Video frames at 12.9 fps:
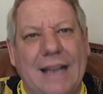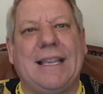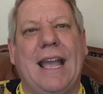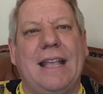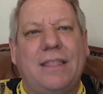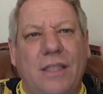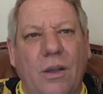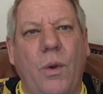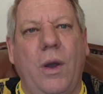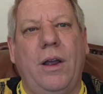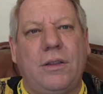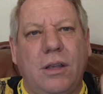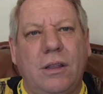Let's get the
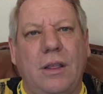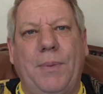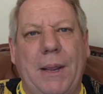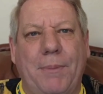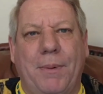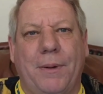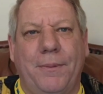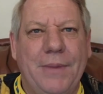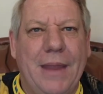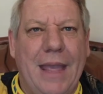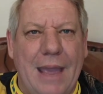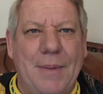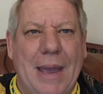word to the people.
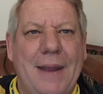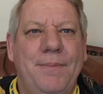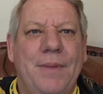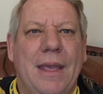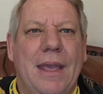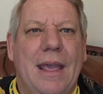Amen.